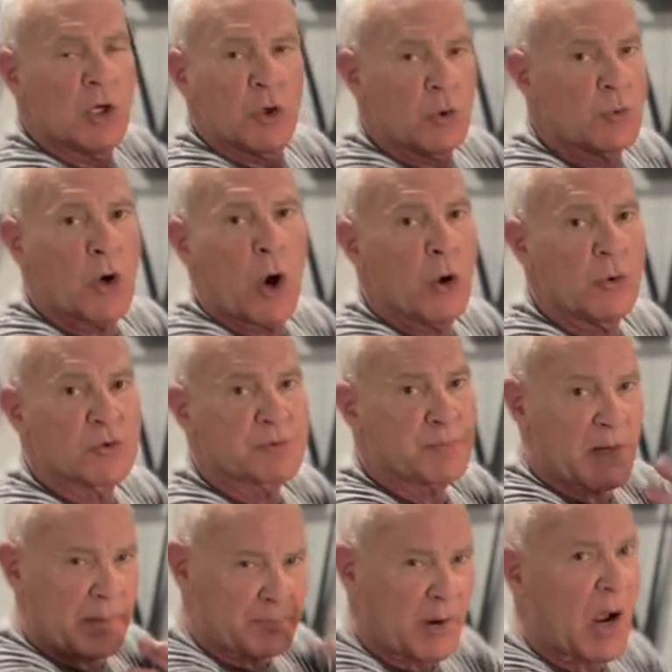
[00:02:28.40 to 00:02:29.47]
who knows,
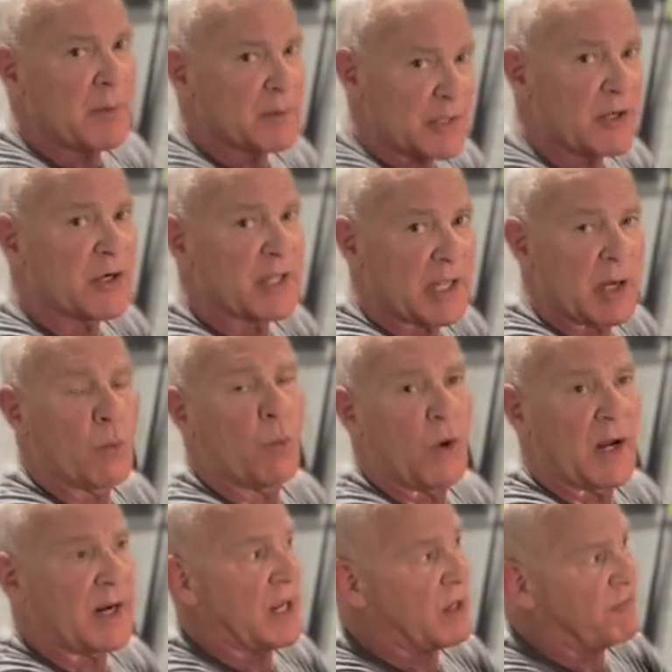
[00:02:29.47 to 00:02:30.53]
but I'm probably gonna get
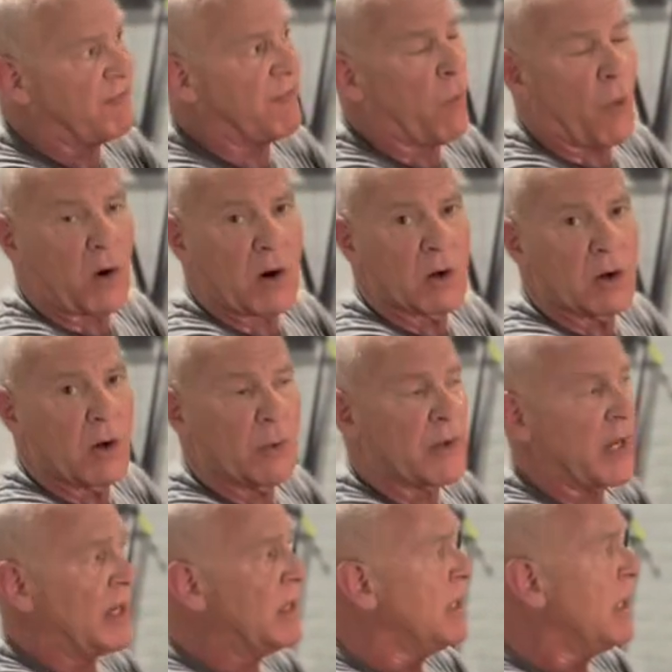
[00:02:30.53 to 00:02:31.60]
one out of four,
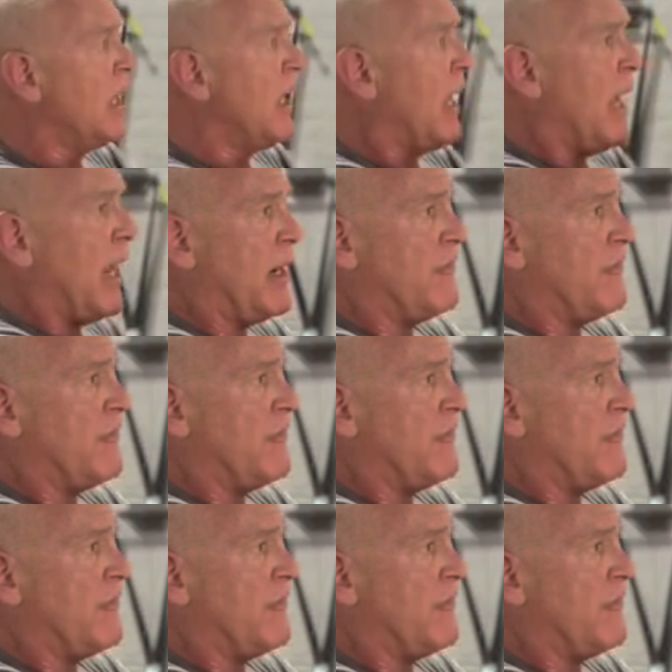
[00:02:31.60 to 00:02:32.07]
okay? And